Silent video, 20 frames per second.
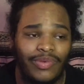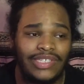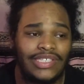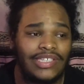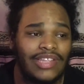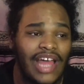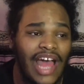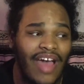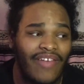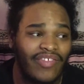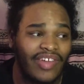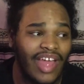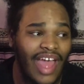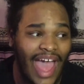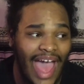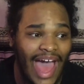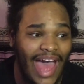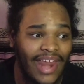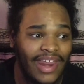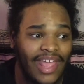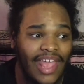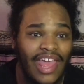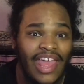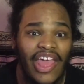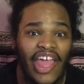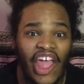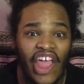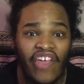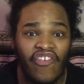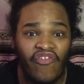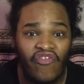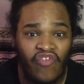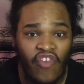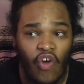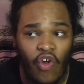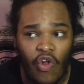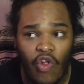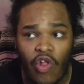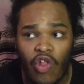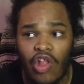We still haven't had a
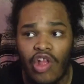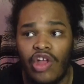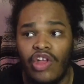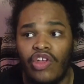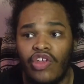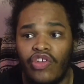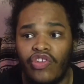full